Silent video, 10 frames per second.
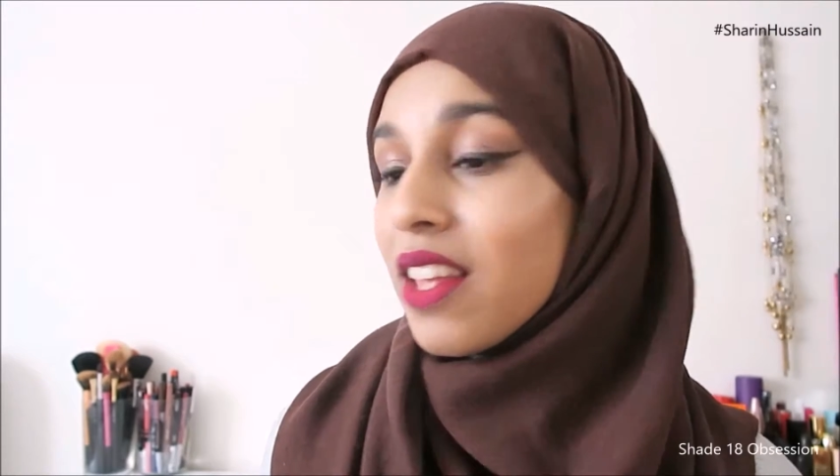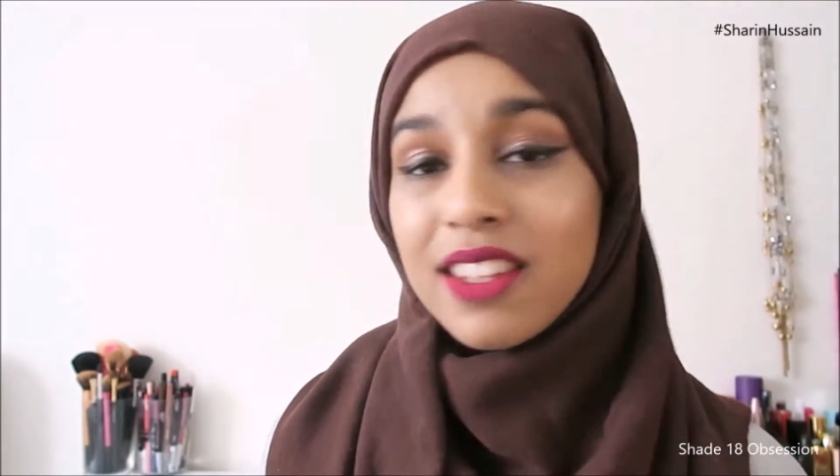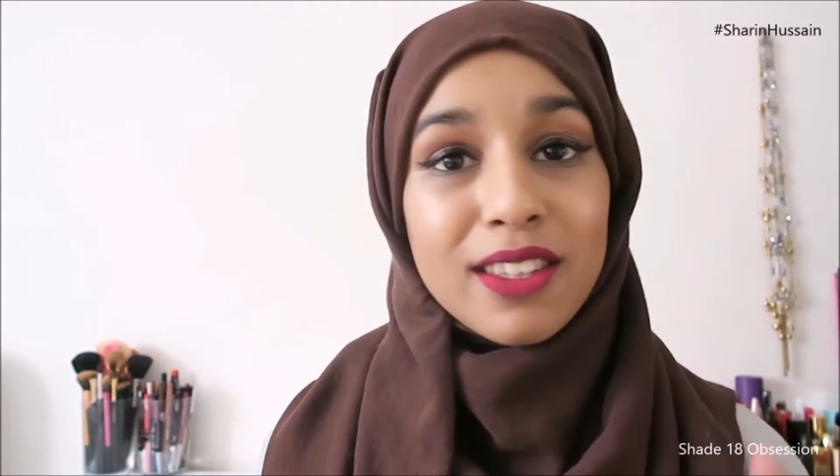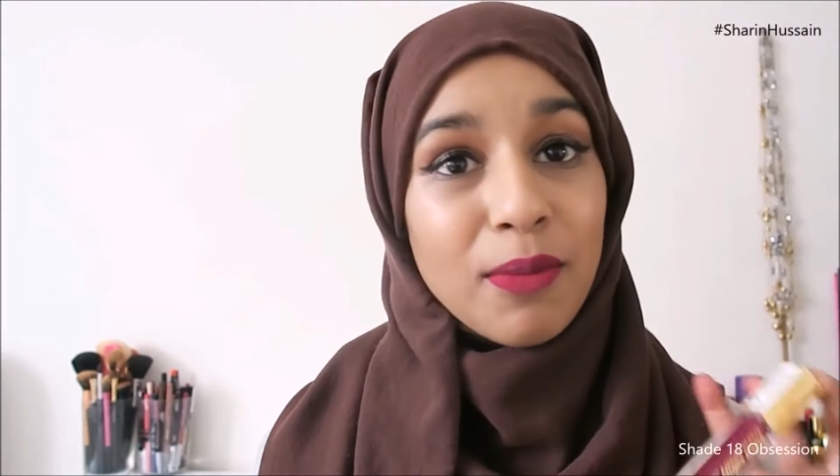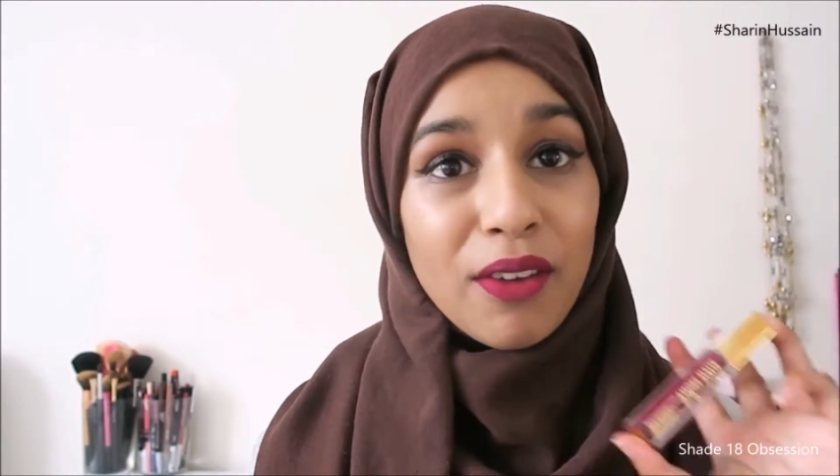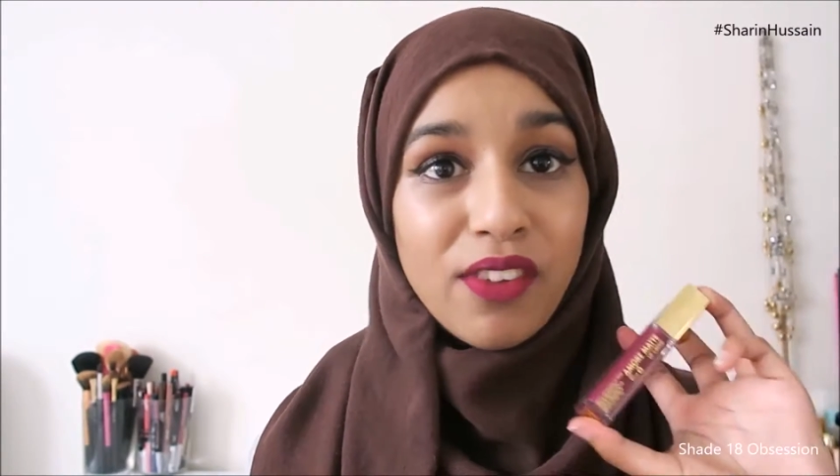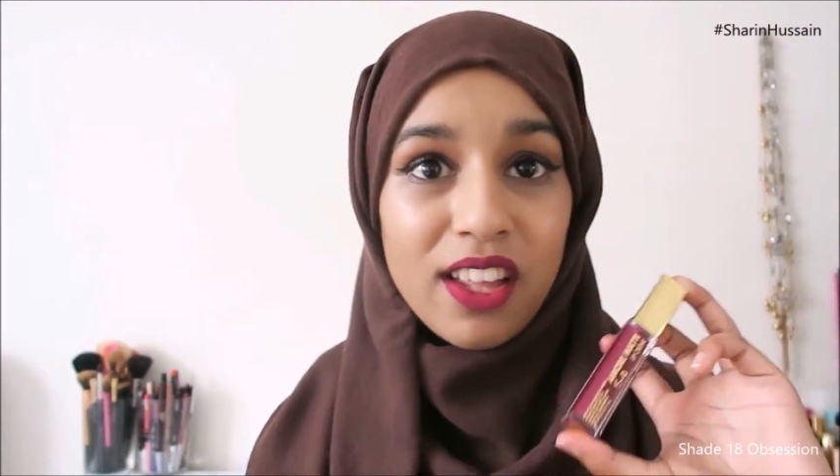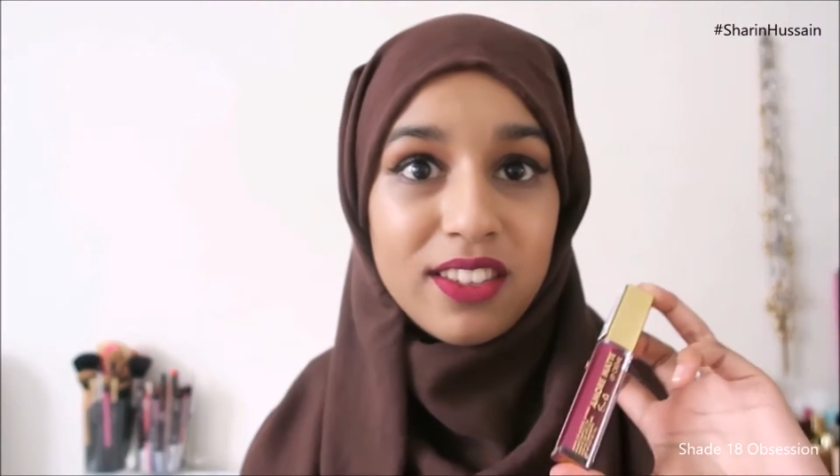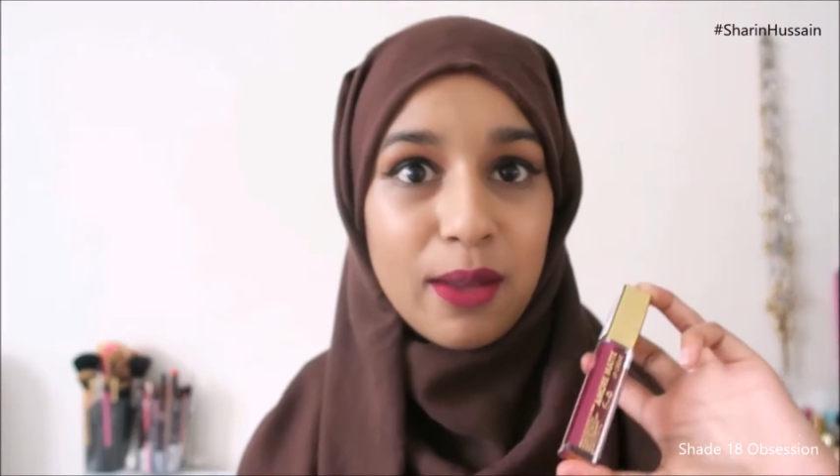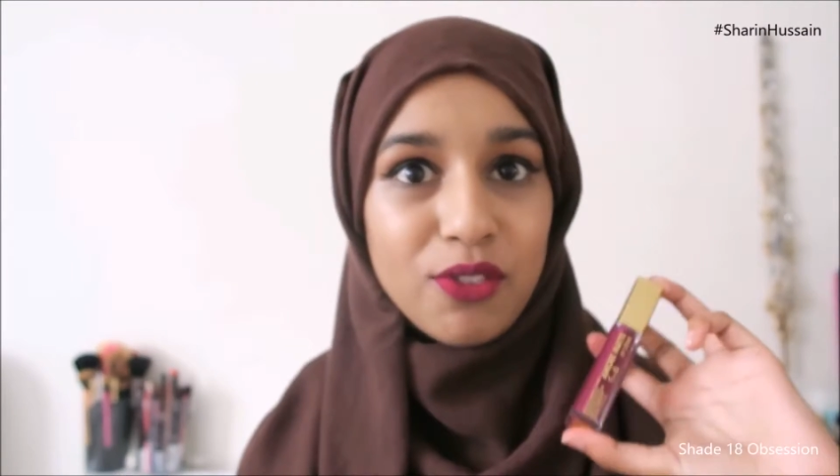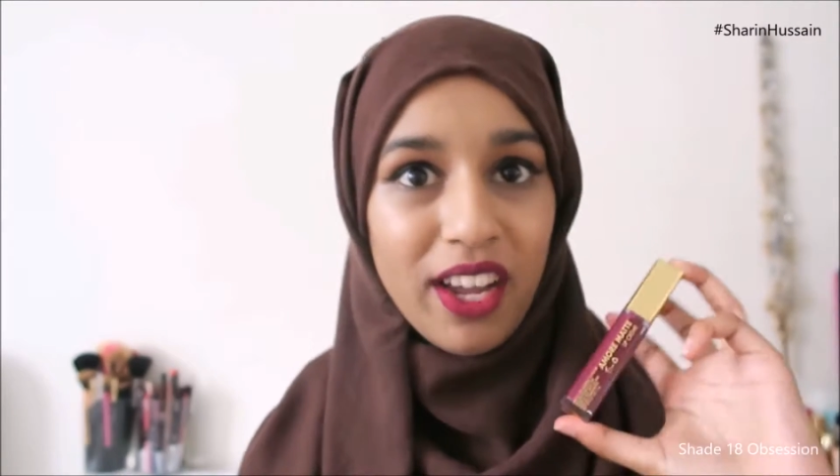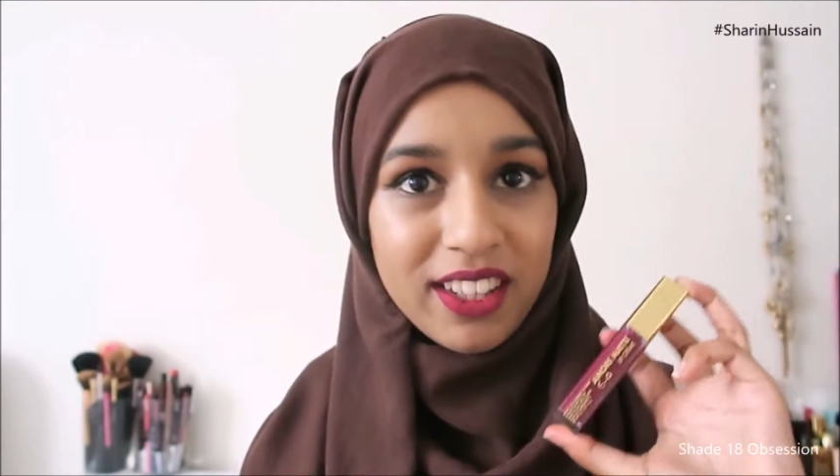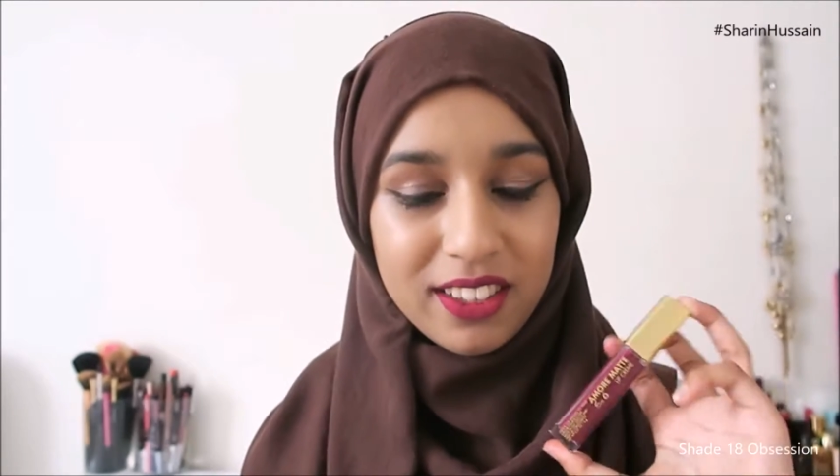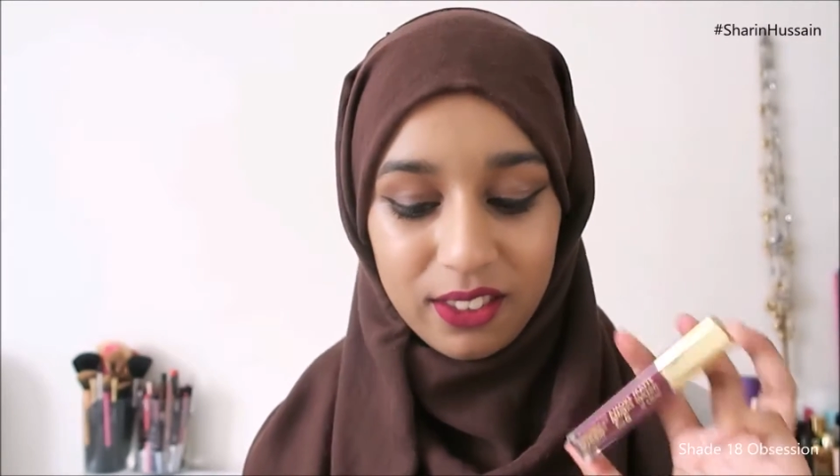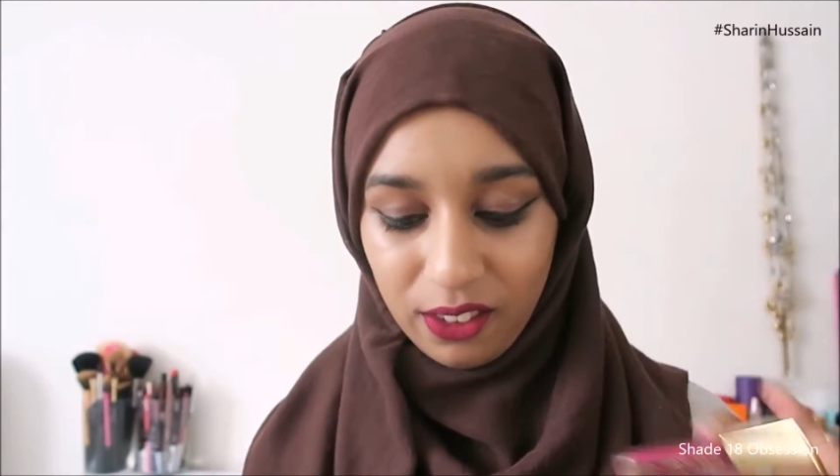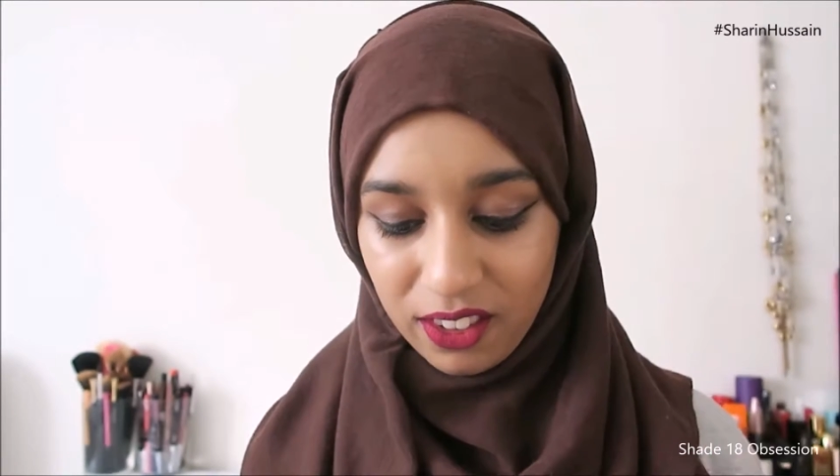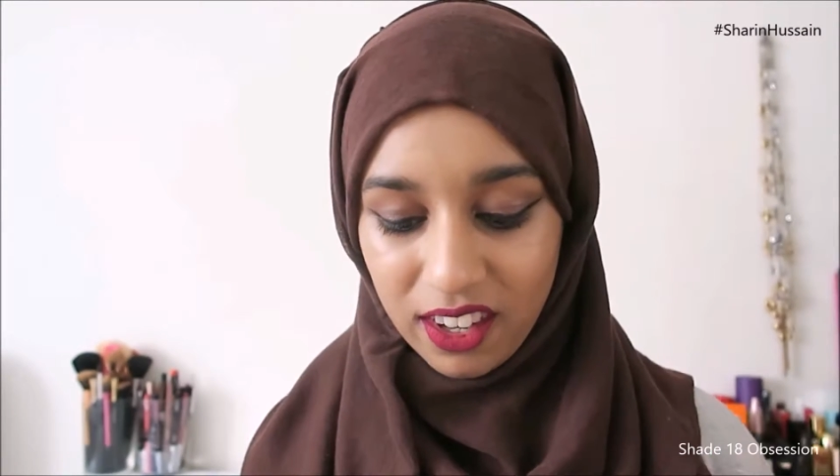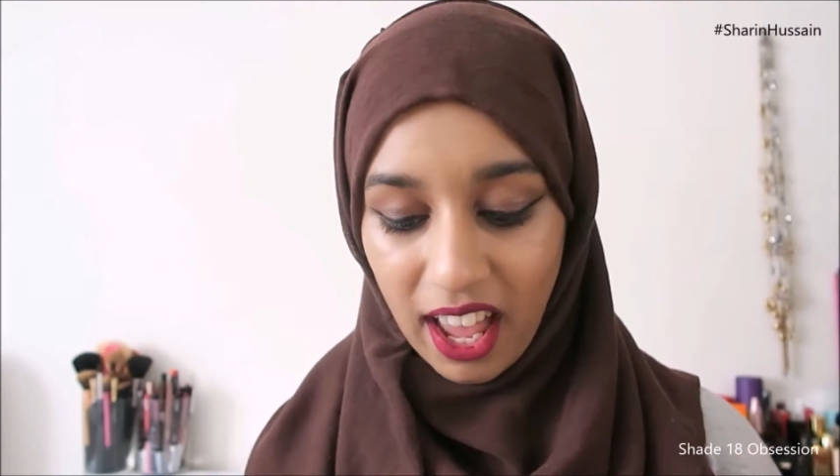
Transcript: This is my first time trying this on,